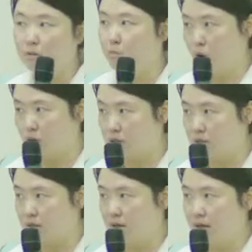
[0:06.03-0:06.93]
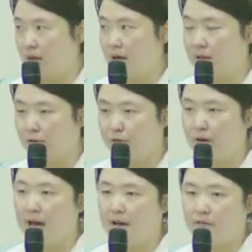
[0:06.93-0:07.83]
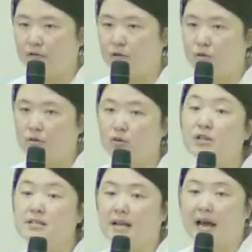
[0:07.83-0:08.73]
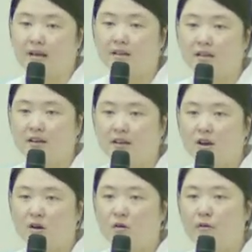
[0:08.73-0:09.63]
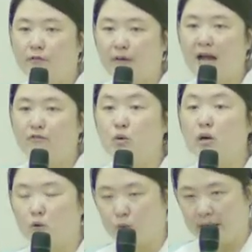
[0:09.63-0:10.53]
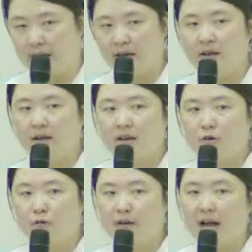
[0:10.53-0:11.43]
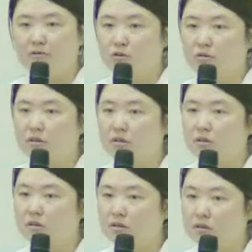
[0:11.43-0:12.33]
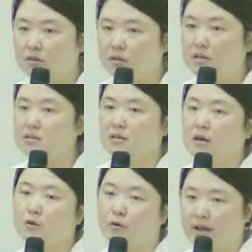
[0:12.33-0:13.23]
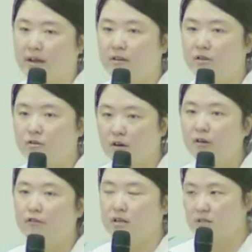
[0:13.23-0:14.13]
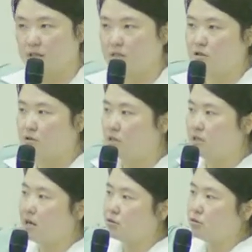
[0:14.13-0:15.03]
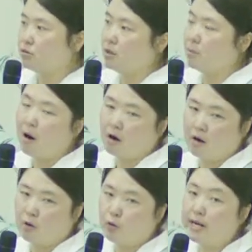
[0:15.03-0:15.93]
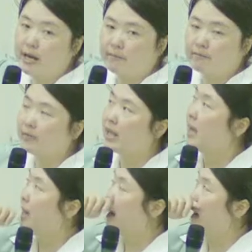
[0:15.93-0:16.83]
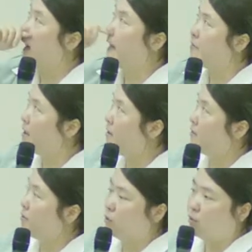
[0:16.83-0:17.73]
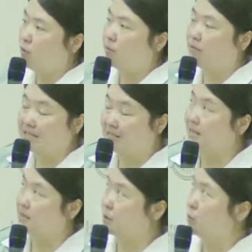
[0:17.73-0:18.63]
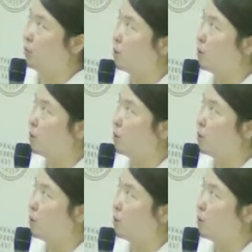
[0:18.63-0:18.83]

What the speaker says: most and 5 you dislike, or 5 you agree, or 5 you disagree. You know, for instance, students start to do the grading. And then with this, we